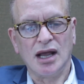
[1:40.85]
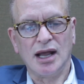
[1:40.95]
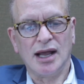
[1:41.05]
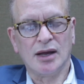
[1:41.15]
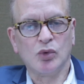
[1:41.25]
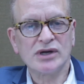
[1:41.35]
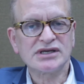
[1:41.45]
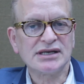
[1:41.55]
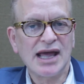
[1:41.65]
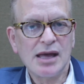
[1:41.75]
And what
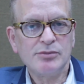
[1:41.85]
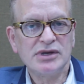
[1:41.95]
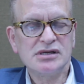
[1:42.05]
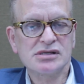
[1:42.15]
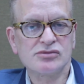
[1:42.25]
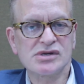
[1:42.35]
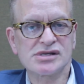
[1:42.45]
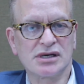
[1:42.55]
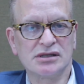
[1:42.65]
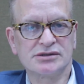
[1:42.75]
can happen as a
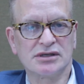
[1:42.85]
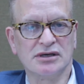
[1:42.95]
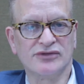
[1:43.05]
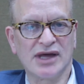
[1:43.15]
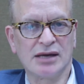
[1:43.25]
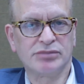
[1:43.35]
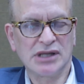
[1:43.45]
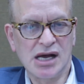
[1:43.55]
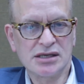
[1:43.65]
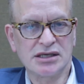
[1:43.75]
result of that
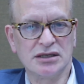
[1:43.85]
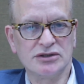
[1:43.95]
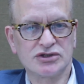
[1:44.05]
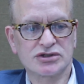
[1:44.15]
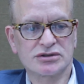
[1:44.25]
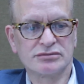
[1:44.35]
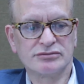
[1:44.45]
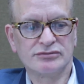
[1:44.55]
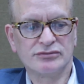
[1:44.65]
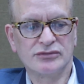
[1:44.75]
blockage
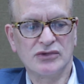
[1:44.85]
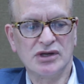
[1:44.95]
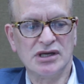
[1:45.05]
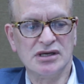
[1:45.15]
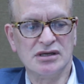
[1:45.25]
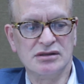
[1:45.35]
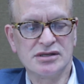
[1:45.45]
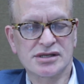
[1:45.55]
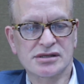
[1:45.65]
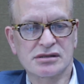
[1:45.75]

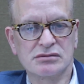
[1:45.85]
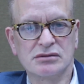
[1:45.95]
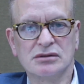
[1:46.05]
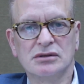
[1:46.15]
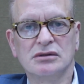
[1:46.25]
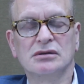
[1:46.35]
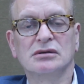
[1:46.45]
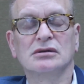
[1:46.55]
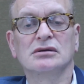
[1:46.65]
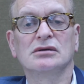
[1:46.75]
is,
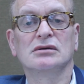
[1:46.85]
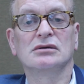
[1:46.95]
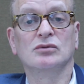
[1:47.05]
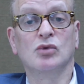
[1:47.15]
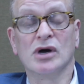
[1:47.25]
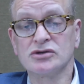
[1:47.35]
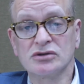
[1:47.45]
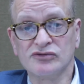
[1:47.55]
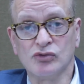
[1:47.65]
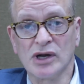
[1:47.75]
wonder
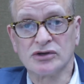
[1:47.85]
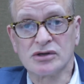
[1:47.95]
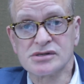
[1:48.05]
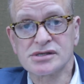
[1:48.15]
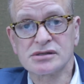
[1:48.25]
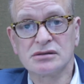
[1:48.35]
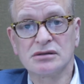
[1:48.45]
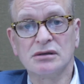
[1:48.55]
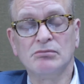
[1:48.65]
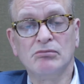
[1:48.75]
of wonders,
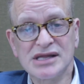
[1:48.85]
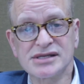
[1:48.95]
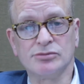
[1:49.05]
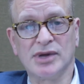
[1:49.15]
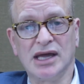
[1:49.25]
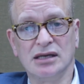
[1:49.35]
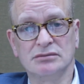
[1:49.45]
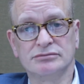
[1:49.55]
muscle pain.